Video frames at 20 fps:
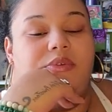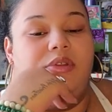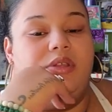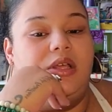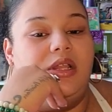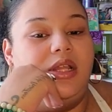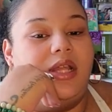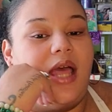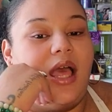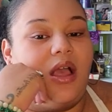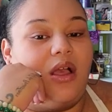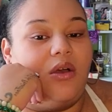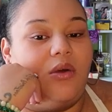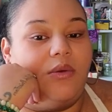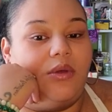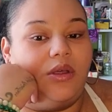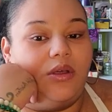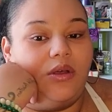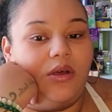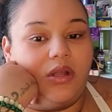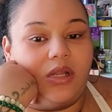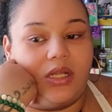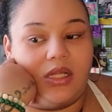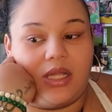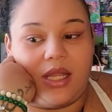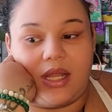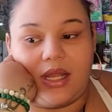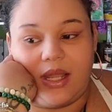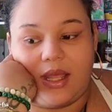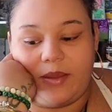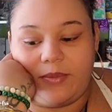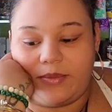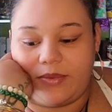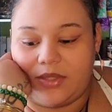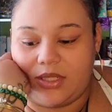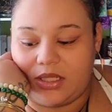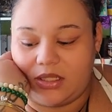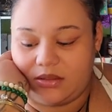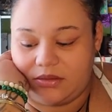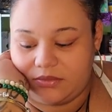A lot going on, a lot
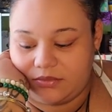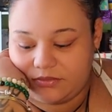happening.